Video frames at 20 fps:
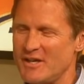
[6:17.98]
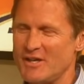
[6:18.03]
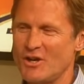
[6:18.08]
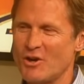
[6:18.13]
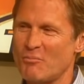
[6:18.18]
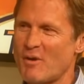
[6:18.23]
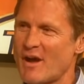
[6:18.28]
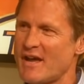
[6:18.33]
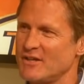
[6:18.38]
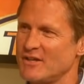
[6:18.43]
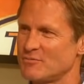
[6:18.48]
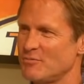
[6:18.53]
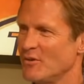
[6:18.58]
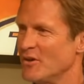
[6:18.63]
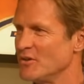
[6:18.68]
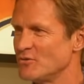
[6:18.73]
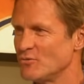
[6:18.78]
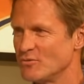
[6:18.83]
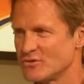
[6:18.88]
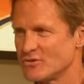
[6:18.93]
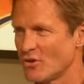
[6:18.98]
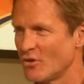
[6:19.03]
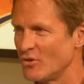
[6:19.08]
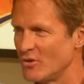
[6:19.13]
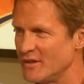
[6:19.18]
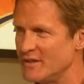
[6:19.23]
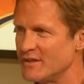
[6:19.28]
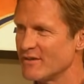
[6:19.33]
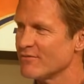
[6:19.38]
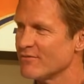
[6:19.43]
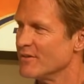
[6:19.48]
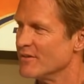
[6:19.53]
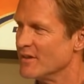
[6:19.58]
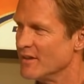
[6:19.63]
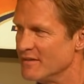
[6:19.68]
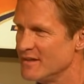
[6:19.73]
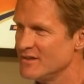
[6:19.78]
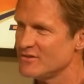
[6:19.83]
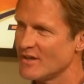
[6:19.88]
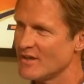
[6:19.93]
Yeah. You know, my experience was totally
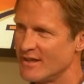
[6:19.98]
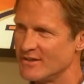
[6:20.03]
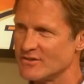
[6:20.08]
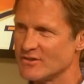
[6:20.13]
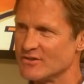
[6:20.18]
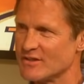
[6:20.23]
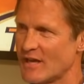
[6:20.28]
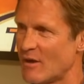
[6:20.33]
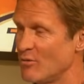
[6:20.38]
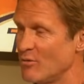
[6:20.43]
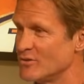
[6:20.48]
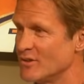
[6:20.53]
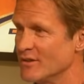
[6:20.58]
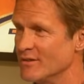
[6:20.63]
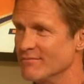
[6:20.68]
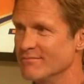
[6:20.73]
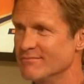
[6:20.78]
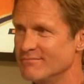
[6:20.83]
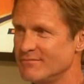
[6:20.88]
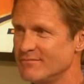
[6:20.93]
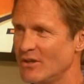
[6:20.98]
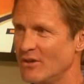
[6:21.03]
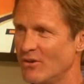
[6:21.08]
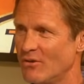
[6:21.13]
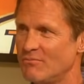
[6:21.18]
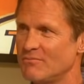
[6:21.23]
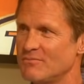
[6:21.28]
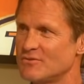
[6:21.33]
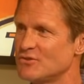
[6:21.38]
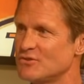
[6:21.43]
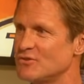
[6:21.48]
different than these guys, because I was a, you know,